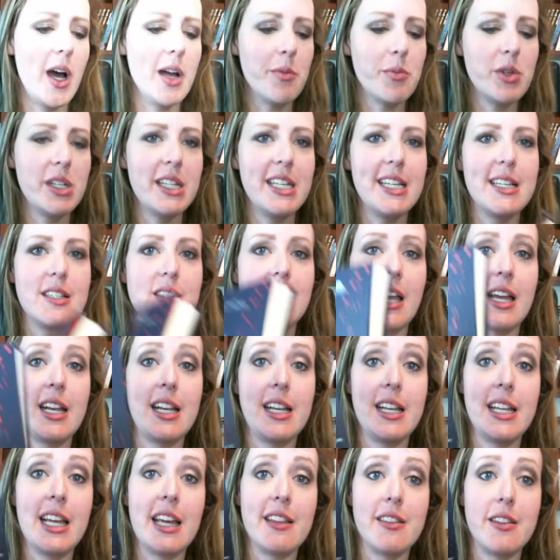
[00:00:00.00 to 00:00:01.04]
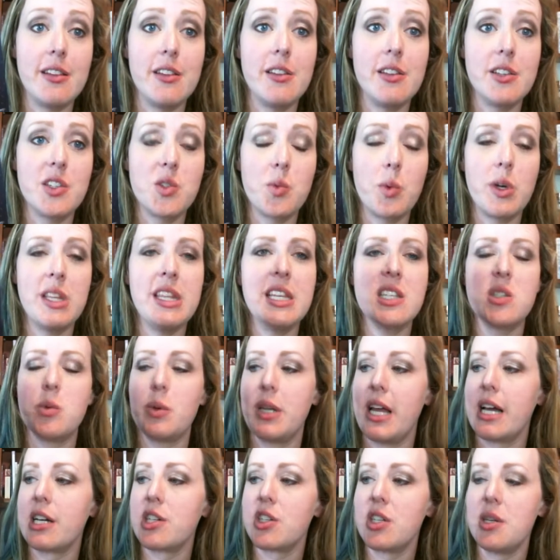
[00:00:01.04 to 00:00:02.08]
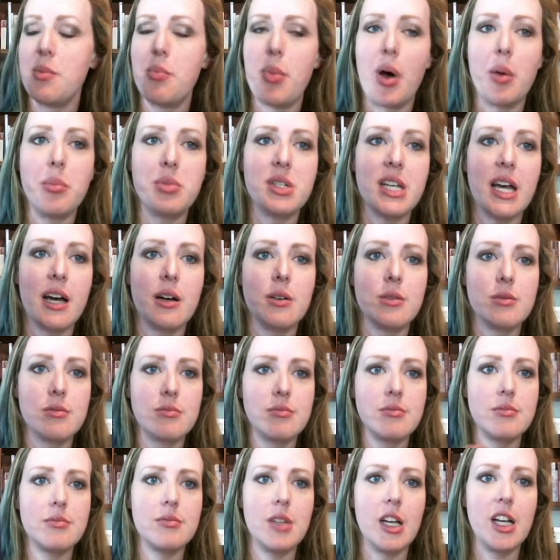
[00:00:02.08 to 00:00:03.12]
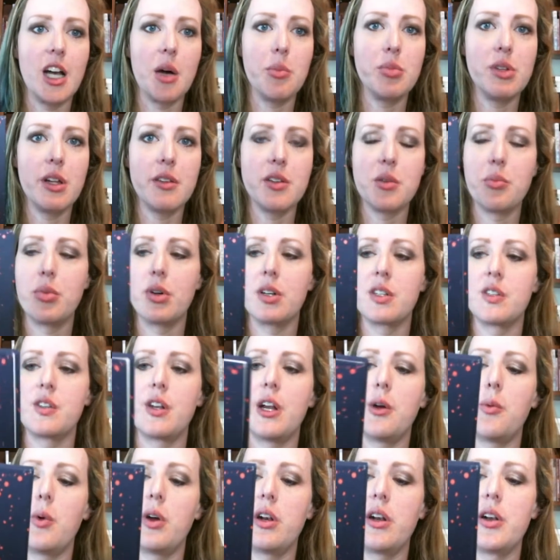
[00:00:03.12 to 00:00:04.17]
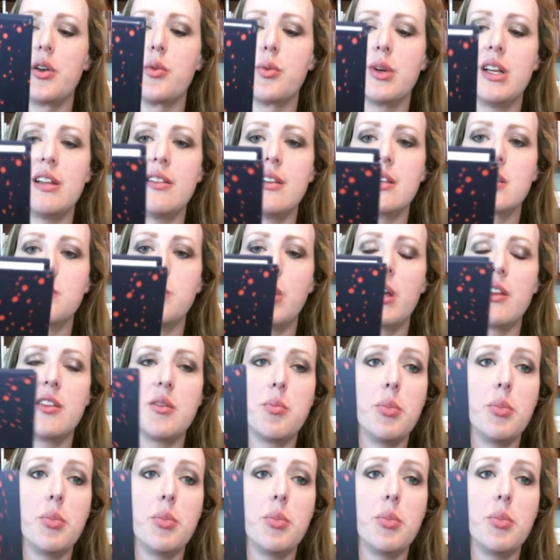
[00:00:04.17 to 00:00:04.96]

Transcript: I'm really excited to get to this one. This one actually bumped out a couple other books that I wanted to read this month,